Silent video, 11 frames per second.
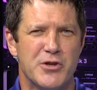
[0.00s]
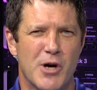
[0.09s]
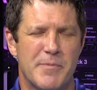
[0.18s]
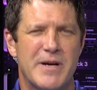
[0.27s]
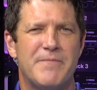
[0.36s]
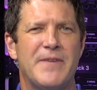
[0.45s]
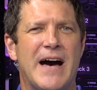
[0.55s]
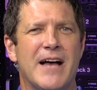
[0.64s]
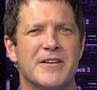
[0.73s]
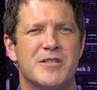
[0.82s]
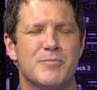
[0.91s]
You open up
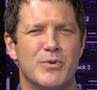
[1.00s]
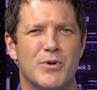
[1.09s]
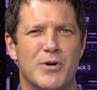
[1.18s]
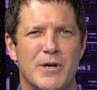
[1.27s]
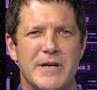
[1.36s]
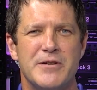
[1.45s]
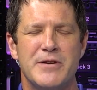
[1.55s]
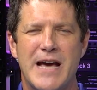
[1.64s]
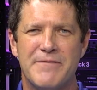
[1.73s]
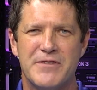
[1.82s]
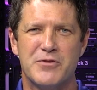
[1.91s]
File Explorer and you
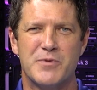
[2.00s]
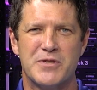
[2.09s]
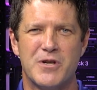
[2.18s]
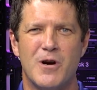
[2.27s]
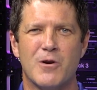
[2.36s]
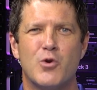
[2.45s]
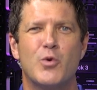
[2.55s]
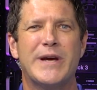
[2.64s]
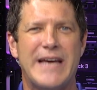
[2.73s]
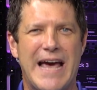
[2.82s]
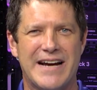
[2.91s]
have this what's called
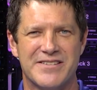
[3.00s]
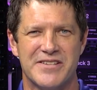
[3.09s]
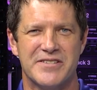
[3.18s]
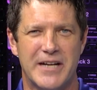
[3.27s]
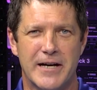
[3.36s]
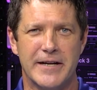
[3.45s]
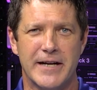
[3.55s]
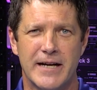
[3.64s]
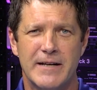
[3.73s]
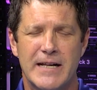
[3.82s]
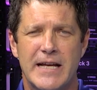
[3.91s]
quick access area,